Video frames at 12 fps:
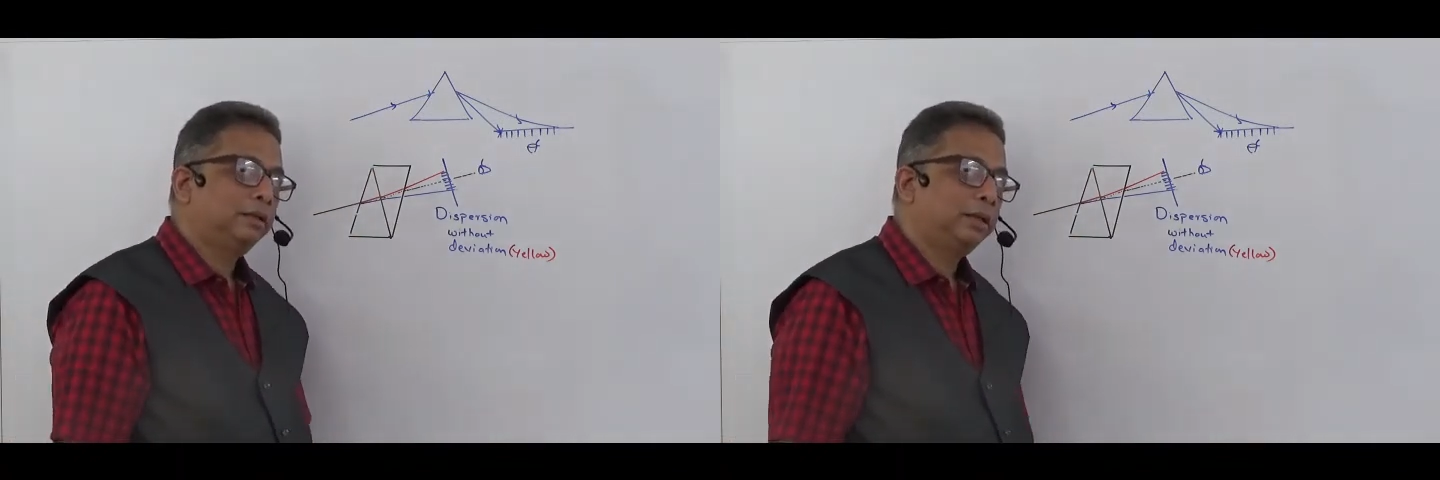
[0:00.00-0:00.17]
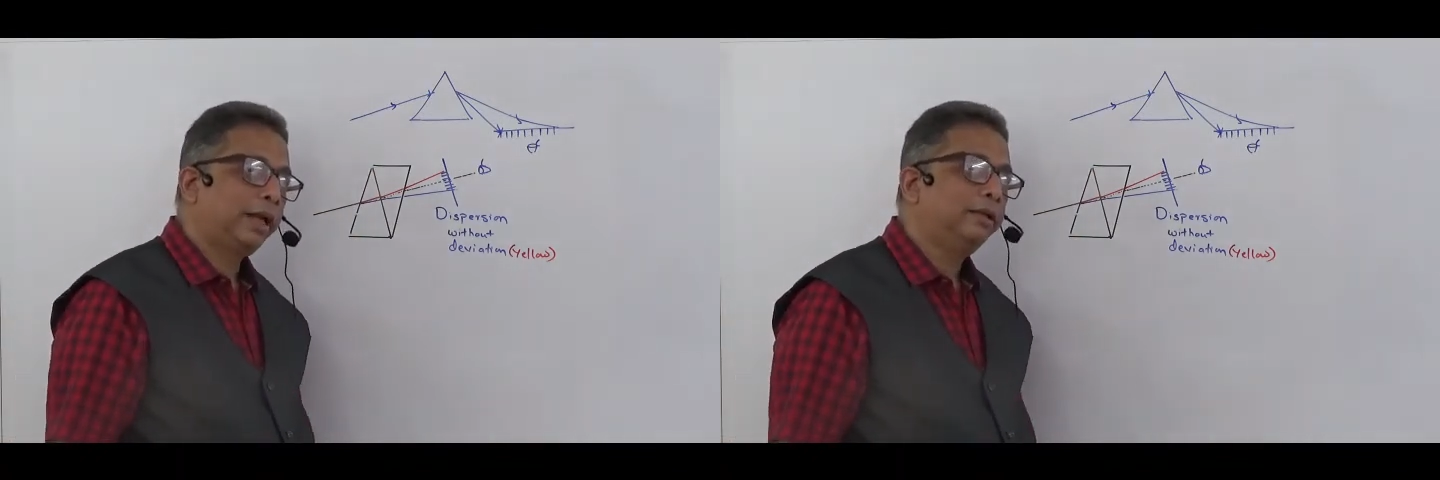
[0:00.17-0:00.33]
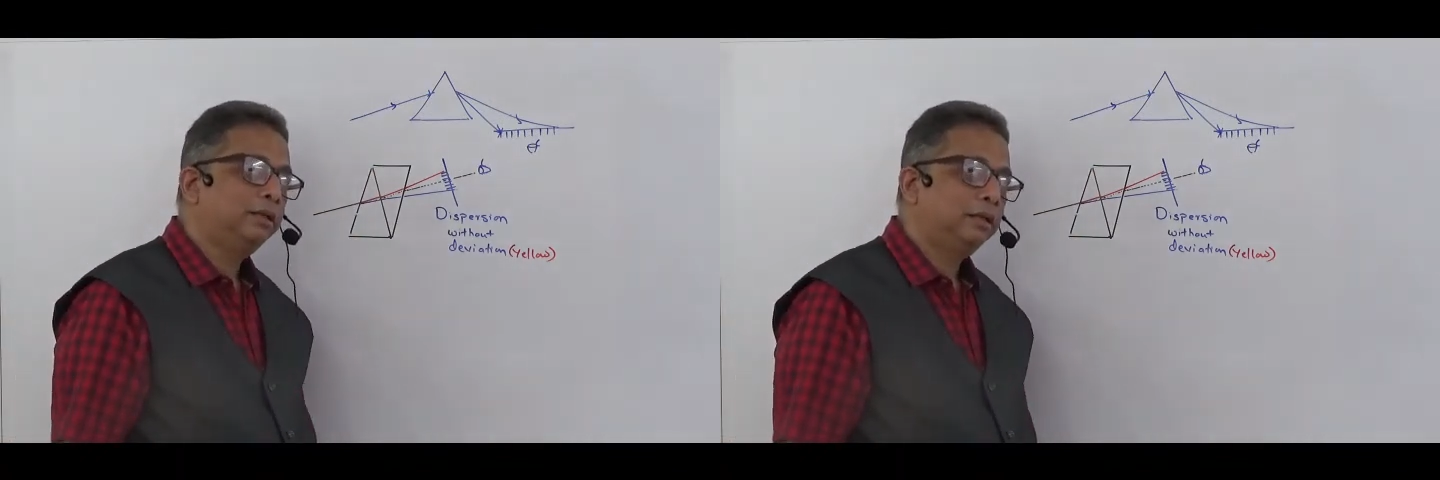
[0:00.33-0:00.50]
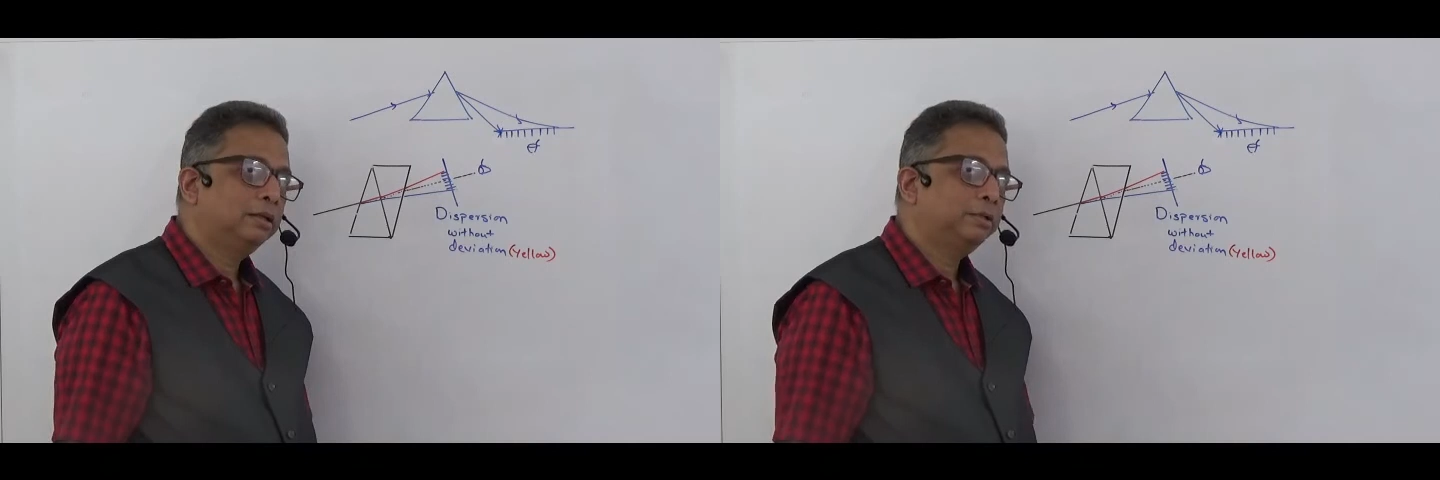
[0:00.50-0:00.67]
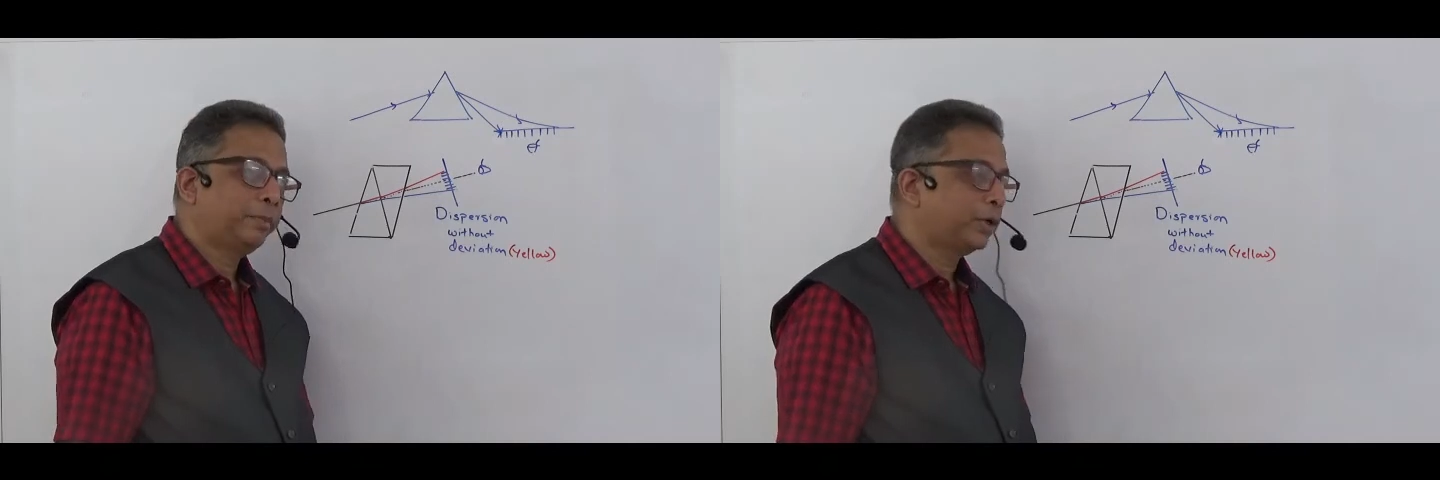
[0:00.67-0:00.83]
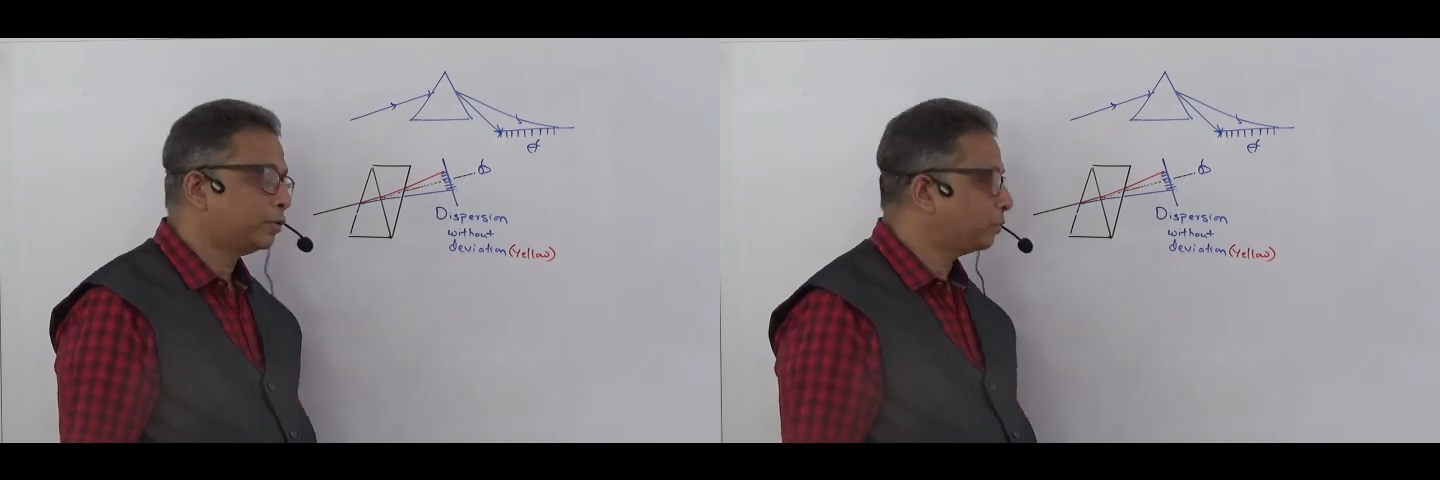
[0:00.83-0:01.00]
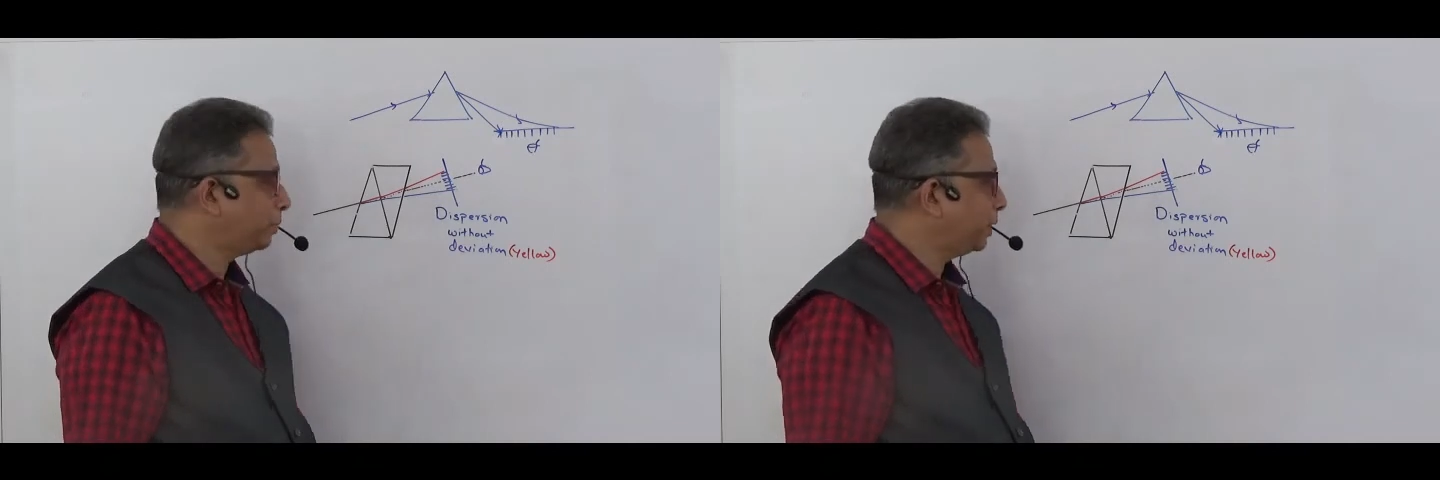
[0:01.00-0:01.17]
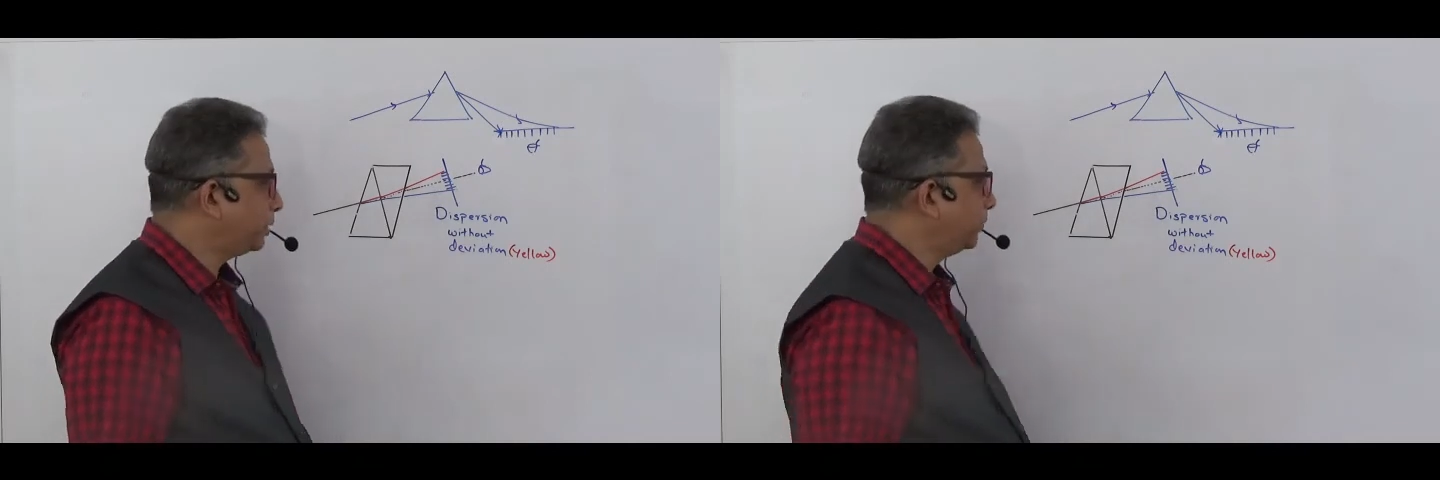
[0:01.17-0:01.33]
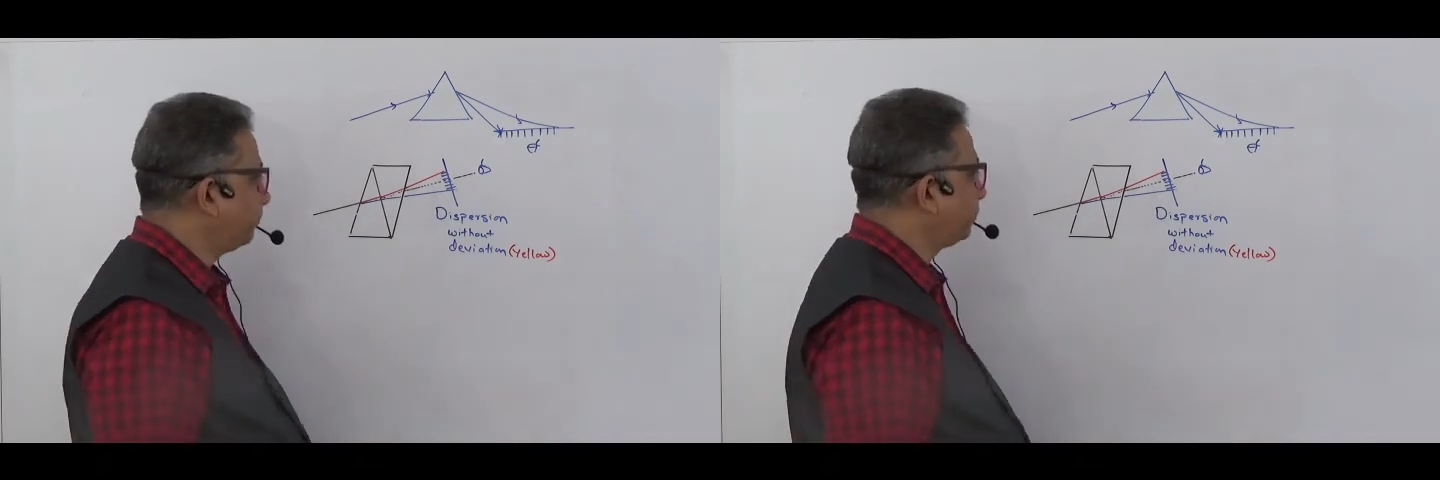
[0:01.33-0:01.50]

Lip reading: line spectrometer.